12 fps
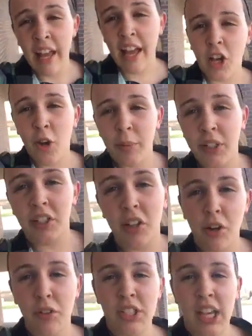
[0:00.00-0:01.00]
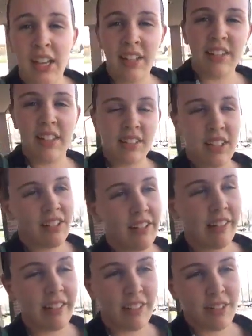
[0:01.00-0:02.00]
I hope when I go to edit this
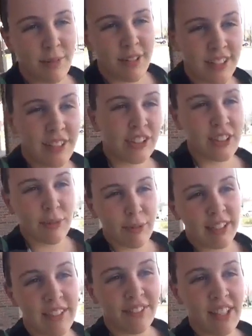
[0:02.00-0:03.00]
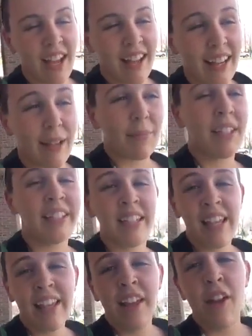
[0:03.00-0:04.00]
later that this wasn't just a waste of time.
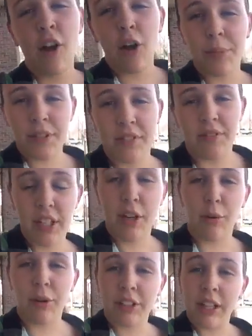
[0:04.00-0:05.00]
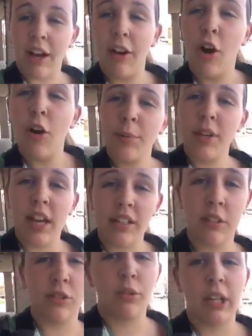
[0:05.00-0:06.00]
Hope this video worked out. Hope you
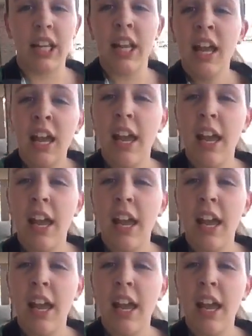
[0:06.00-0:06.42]
guys enjoyed it.